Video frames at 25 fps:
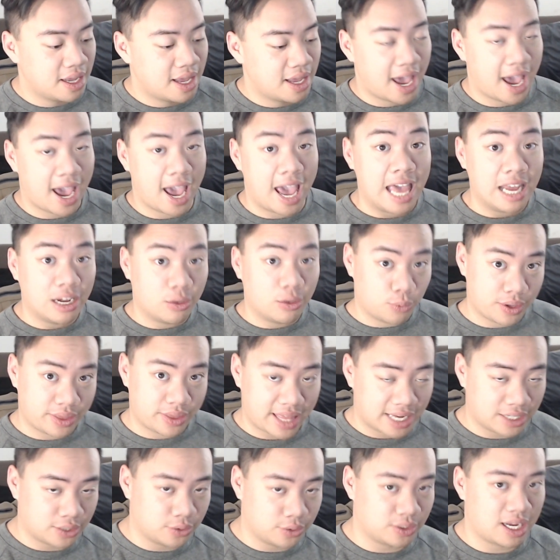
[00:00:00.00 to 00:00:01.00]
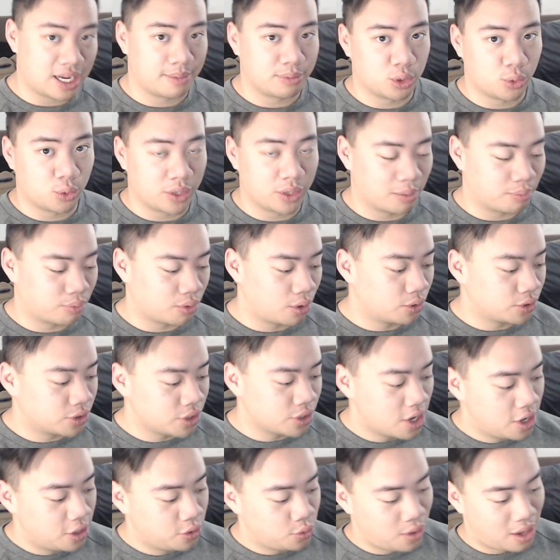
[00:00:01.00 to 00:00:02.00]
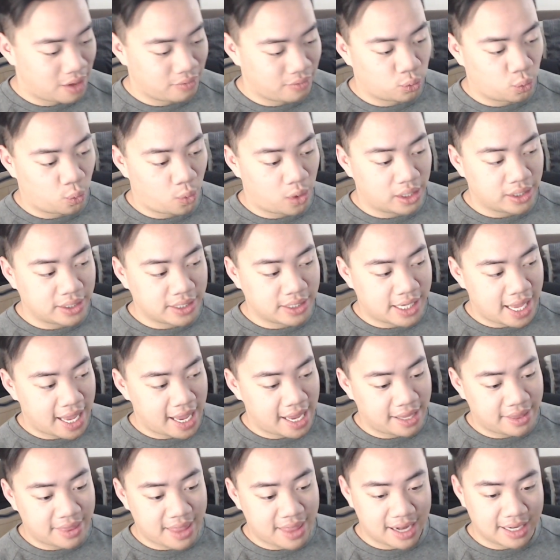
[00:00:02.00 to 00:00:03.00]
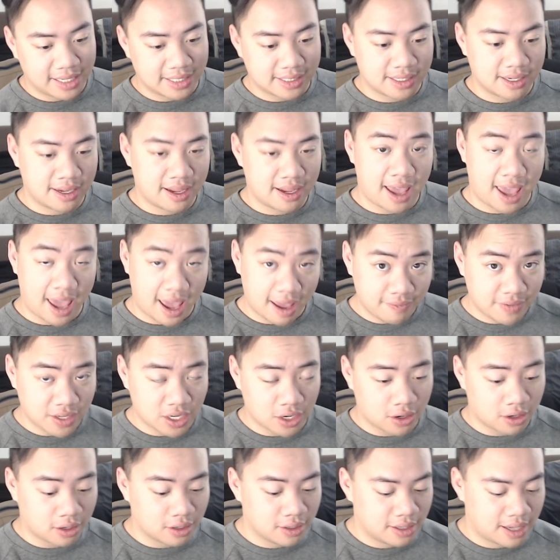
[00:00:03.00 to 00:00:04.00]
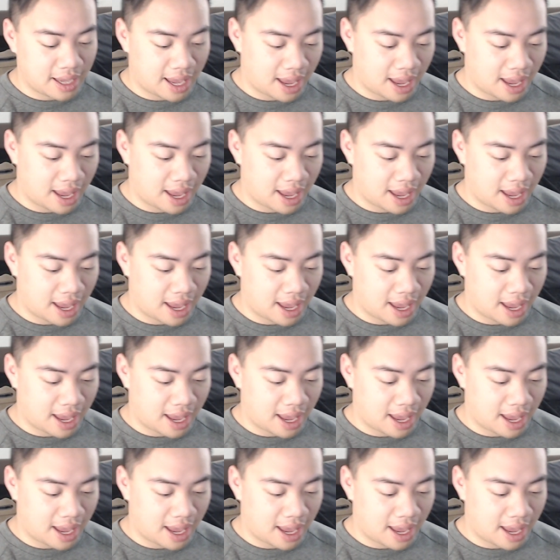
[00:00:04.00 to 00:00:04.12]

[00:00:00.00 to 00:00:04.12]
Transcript: And with that two times a week approach, you have one day that is heavier